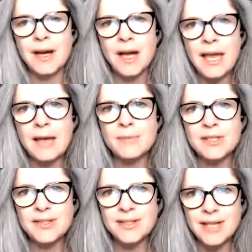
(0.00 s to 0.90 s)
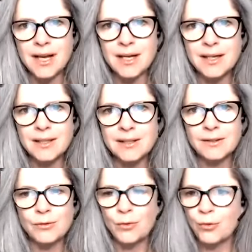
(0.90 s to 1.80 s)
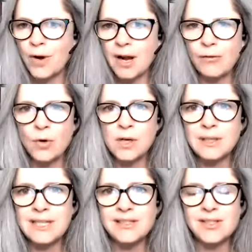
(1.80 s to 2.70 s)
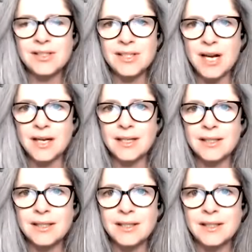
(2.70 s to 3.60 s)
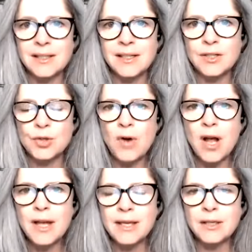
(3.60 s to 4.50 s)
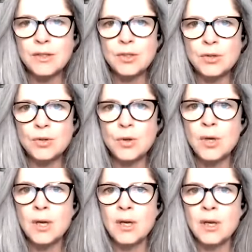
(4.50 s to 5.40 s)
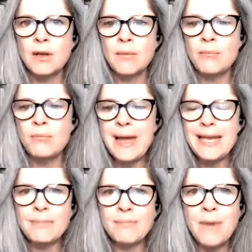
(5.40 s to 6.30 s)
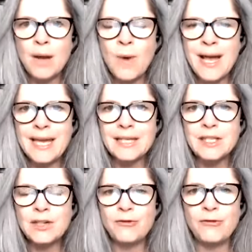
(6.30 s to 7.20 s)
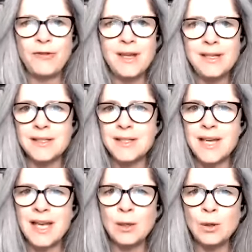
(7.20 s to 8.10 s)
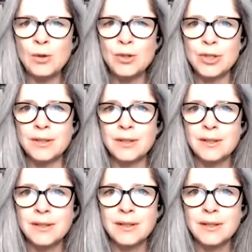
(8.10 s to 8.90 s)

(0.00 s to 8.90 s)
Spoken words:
I am stuck, right royally stuck, trying to make my way and defend an illusion,